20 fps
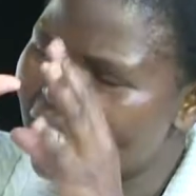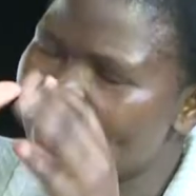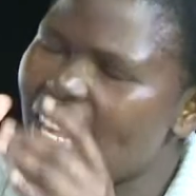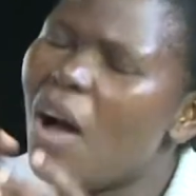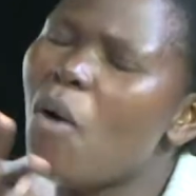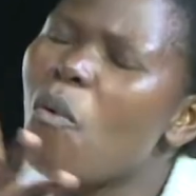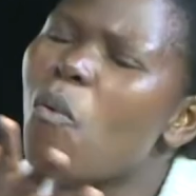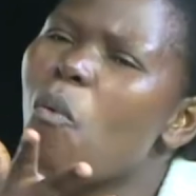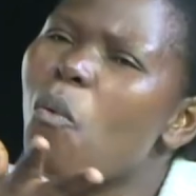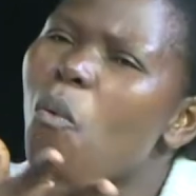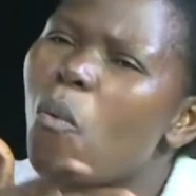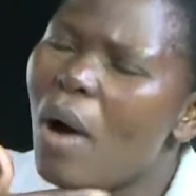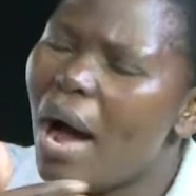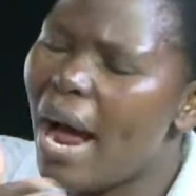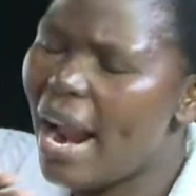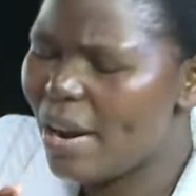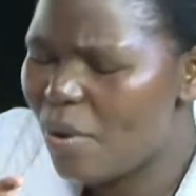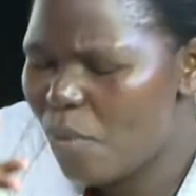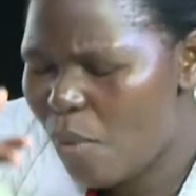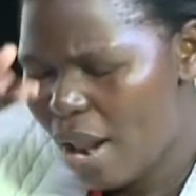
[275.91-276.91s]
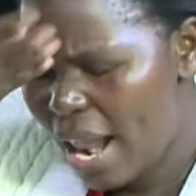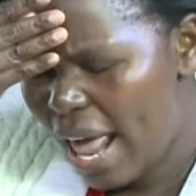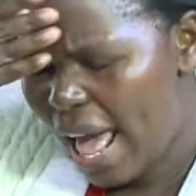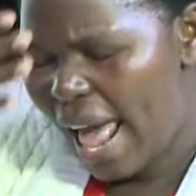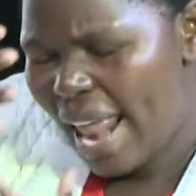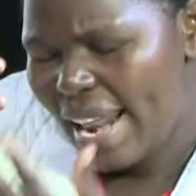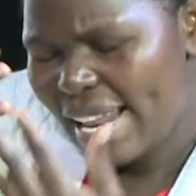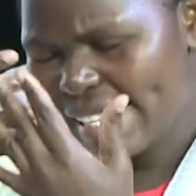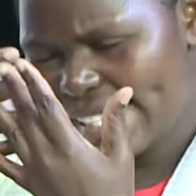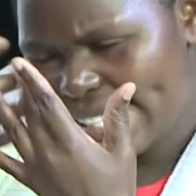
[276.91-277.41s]
So I think if we
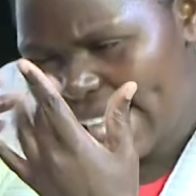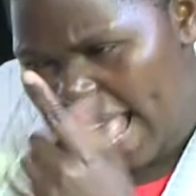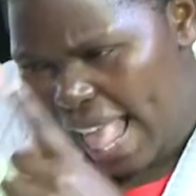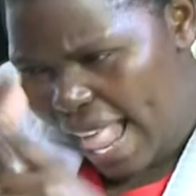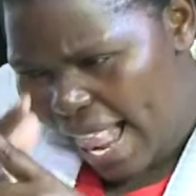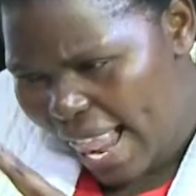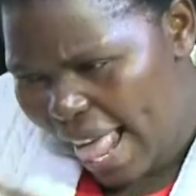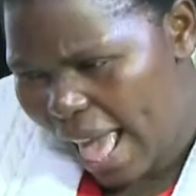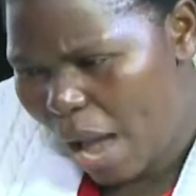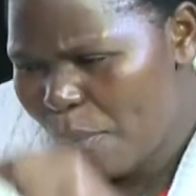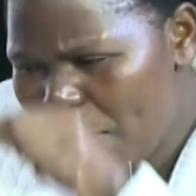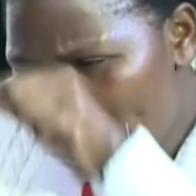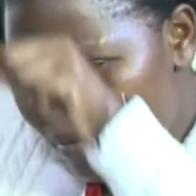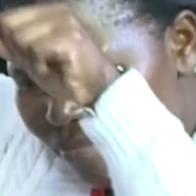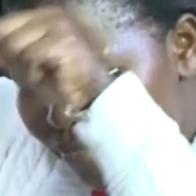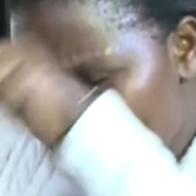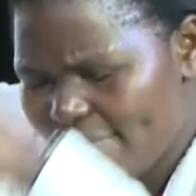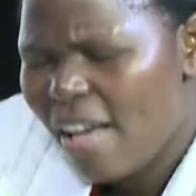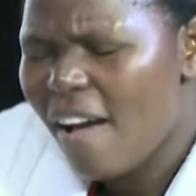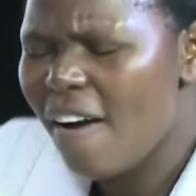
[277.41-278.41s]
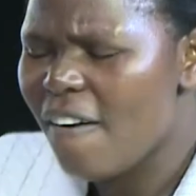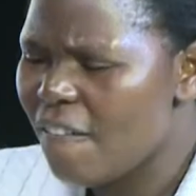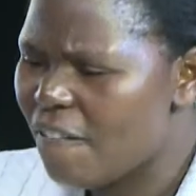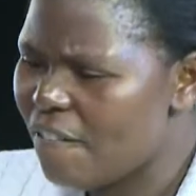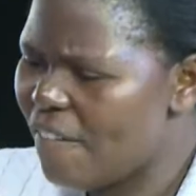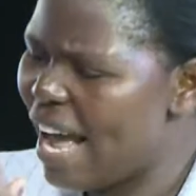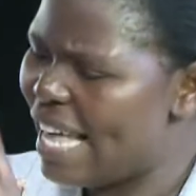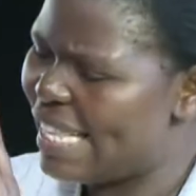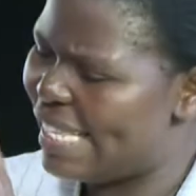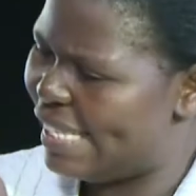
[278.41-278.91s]
can have
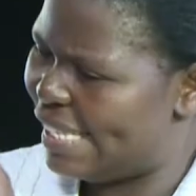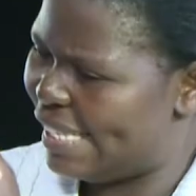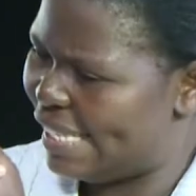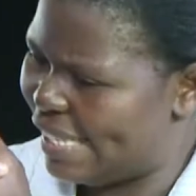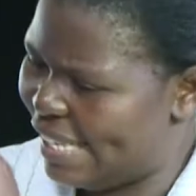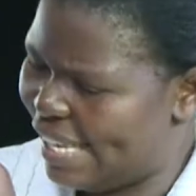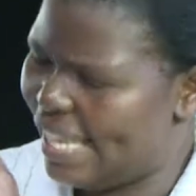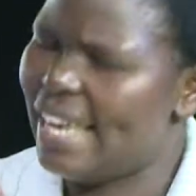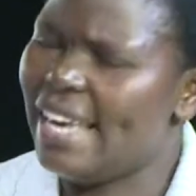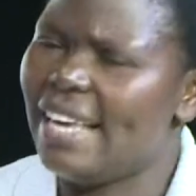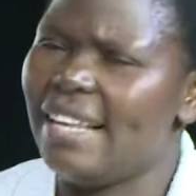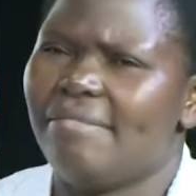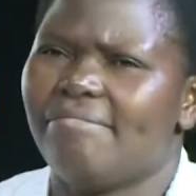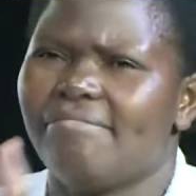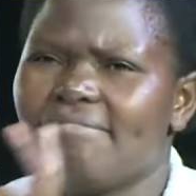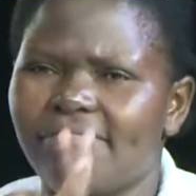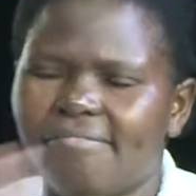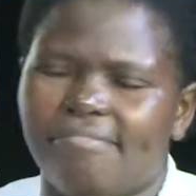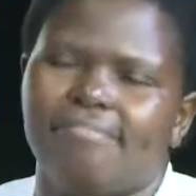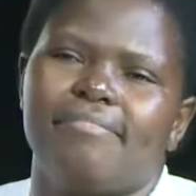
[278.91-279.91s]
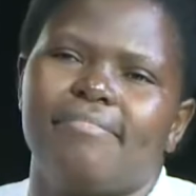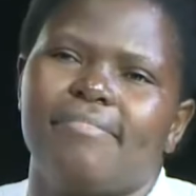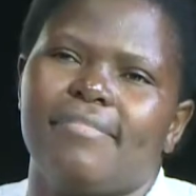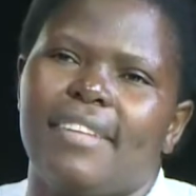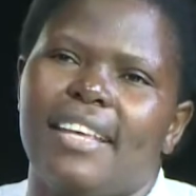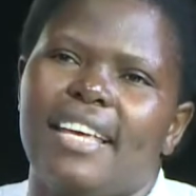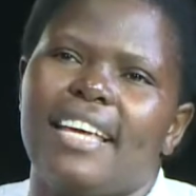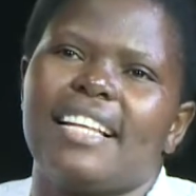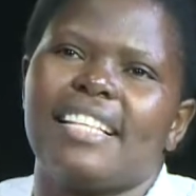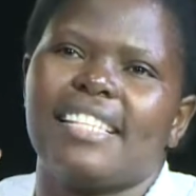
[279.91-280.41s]
teachers who
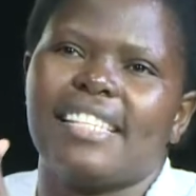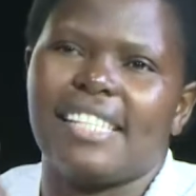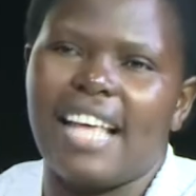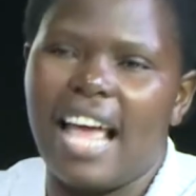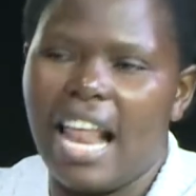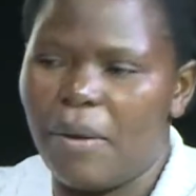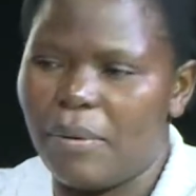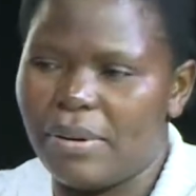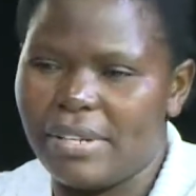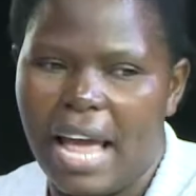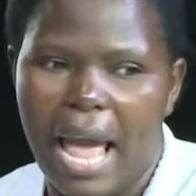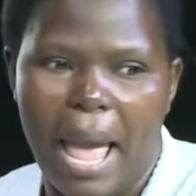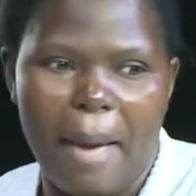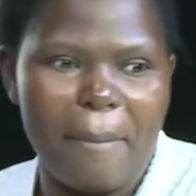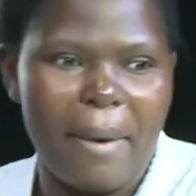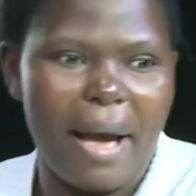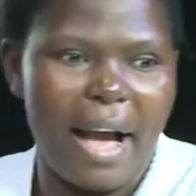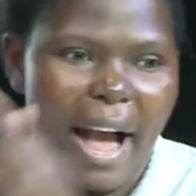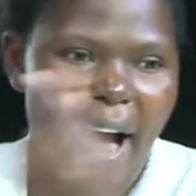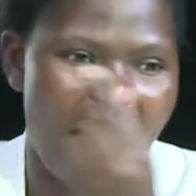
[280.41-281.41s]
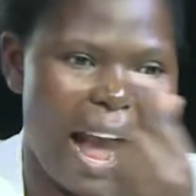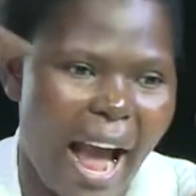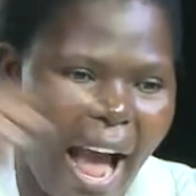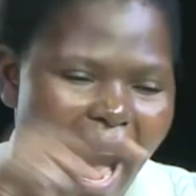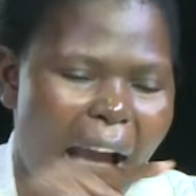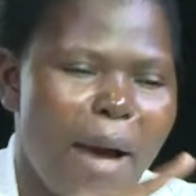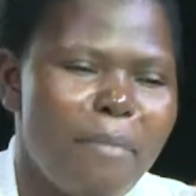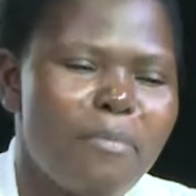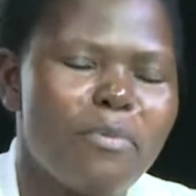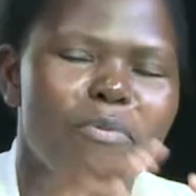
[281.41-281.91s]
can learn sign language first,
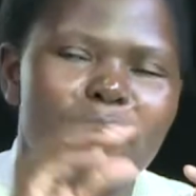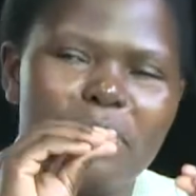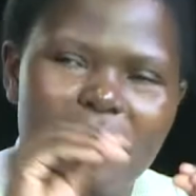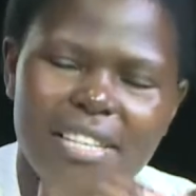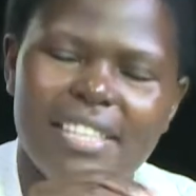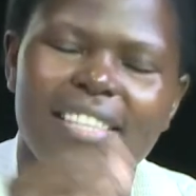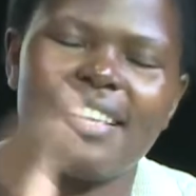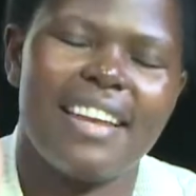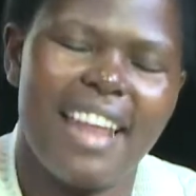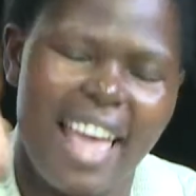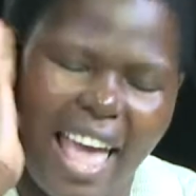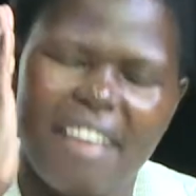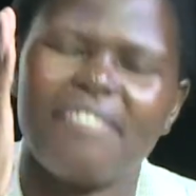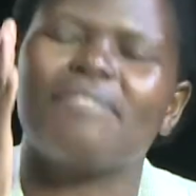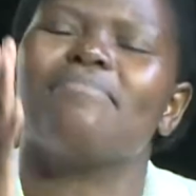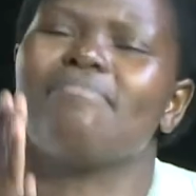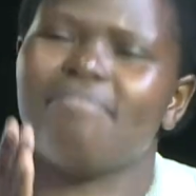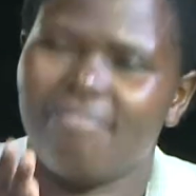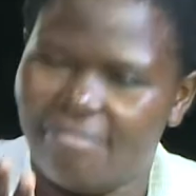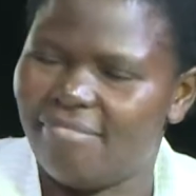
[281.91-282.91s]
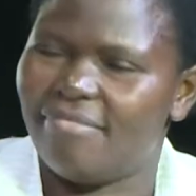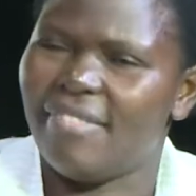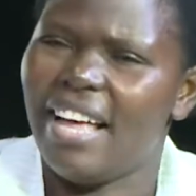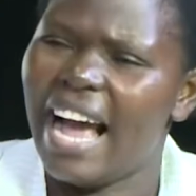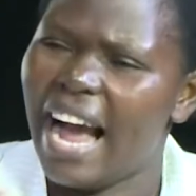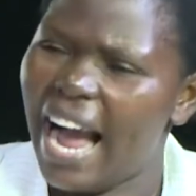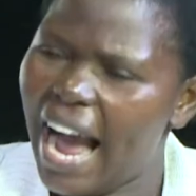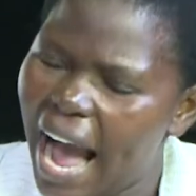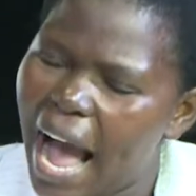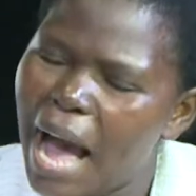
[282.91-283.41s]
be proficient in the
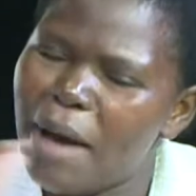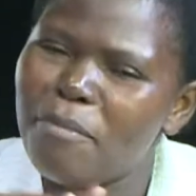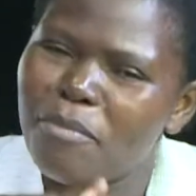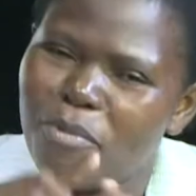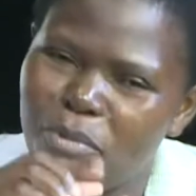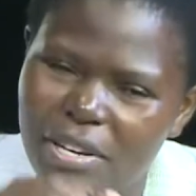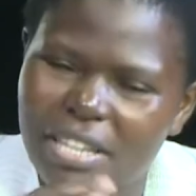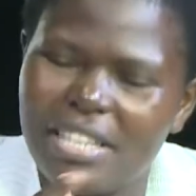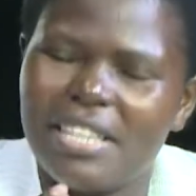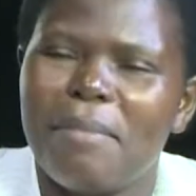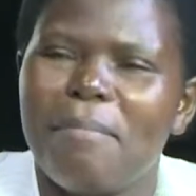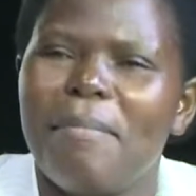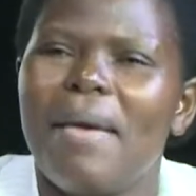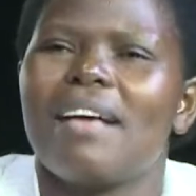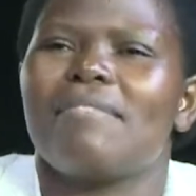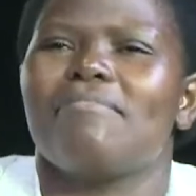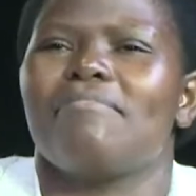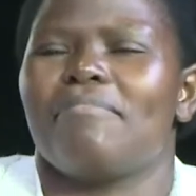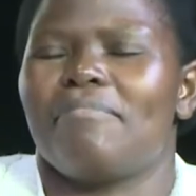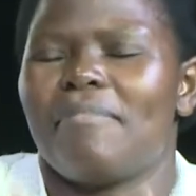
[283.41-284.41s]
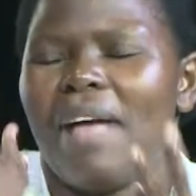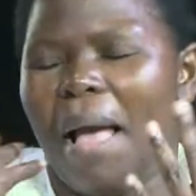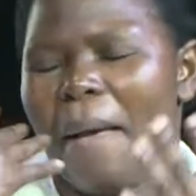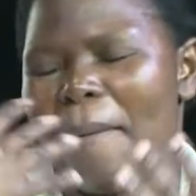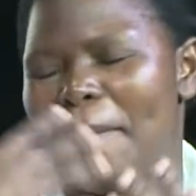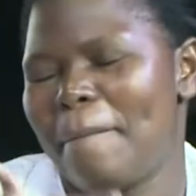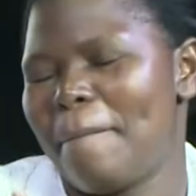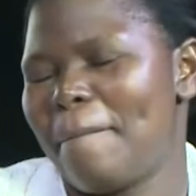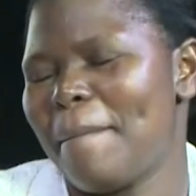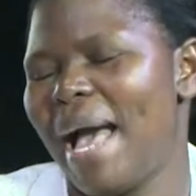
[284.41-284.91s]
language of instruction, which is
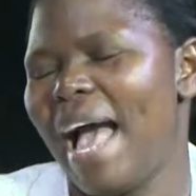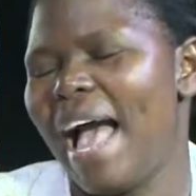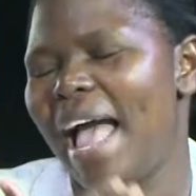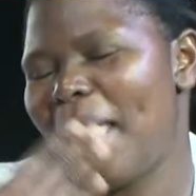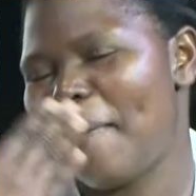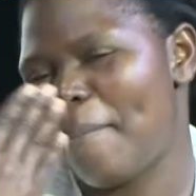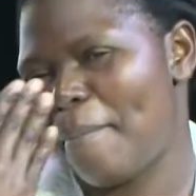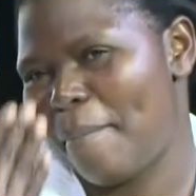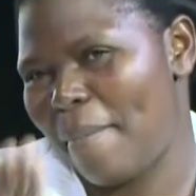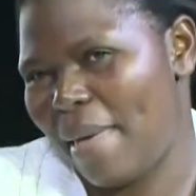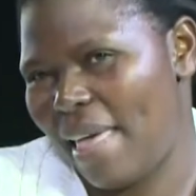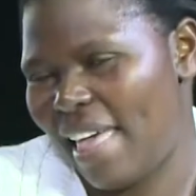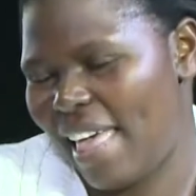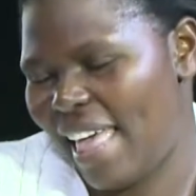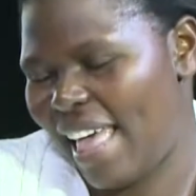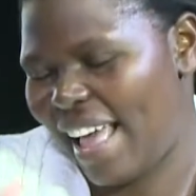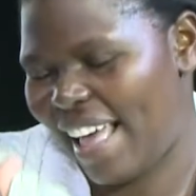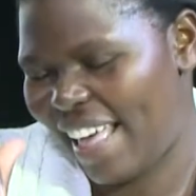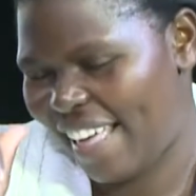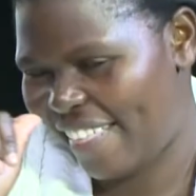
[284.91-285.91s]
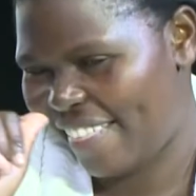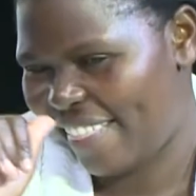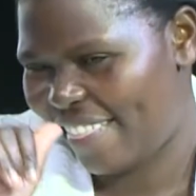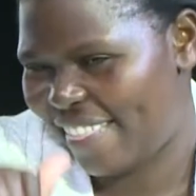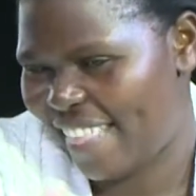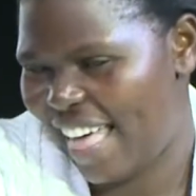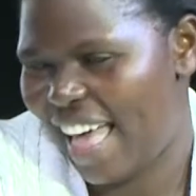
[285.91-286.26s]
sign language, then come